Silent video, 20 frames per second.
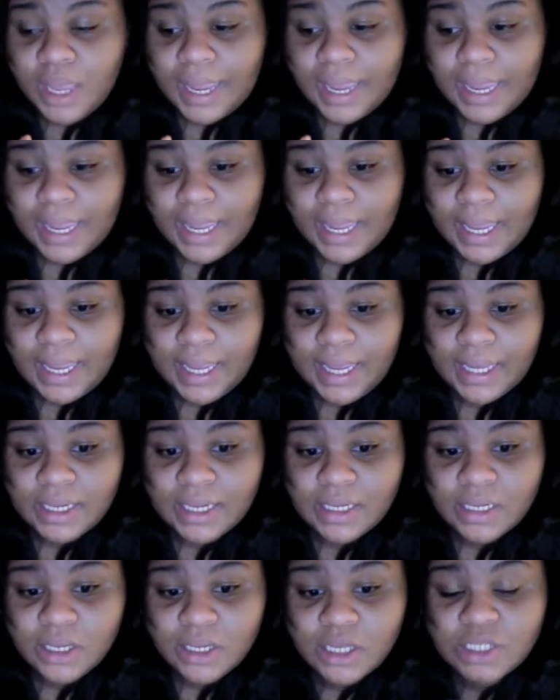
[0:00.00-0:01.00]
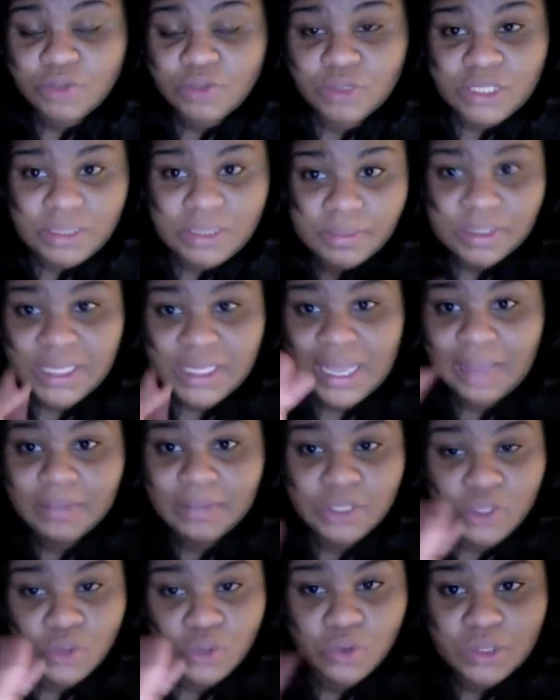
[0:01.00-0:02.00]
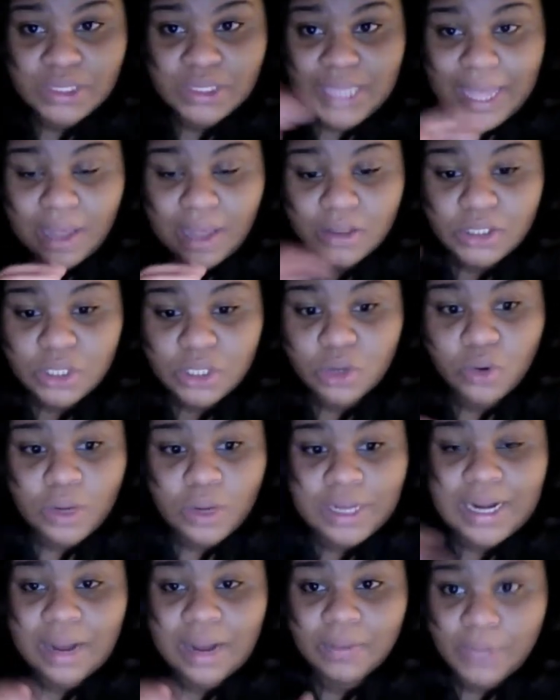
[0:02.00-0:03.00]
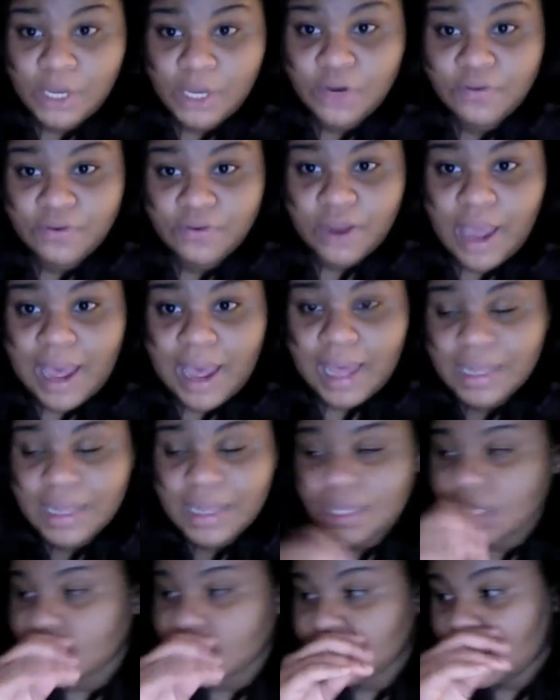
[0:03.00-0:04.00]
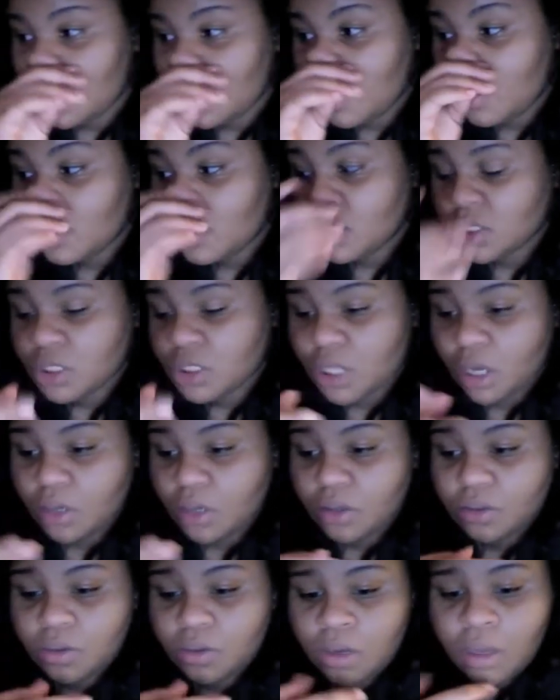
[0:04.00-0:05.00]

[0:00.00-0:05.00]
And because it was summertime, school was out, and I'm here for college. So